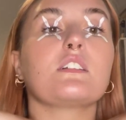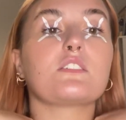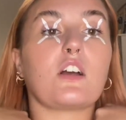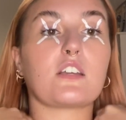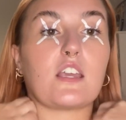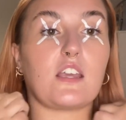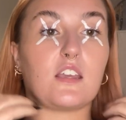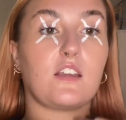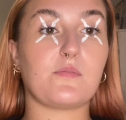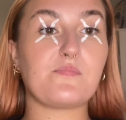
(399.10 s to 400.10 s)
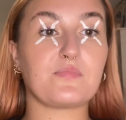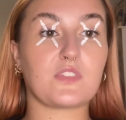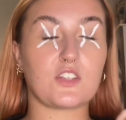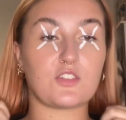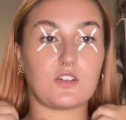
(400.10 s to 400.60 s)
Tuck it in
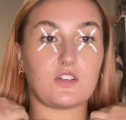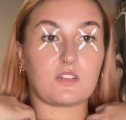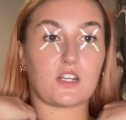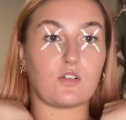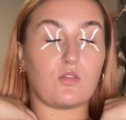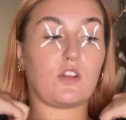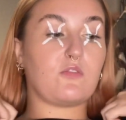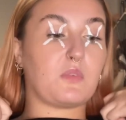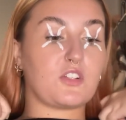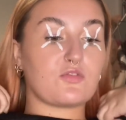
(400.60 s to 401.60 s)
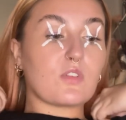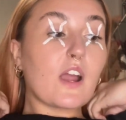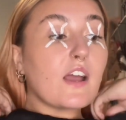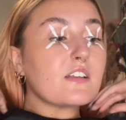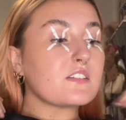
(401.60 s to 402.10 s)
so I don't get it all over my
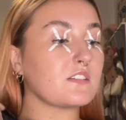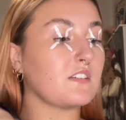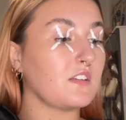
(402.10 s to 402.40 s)
dress.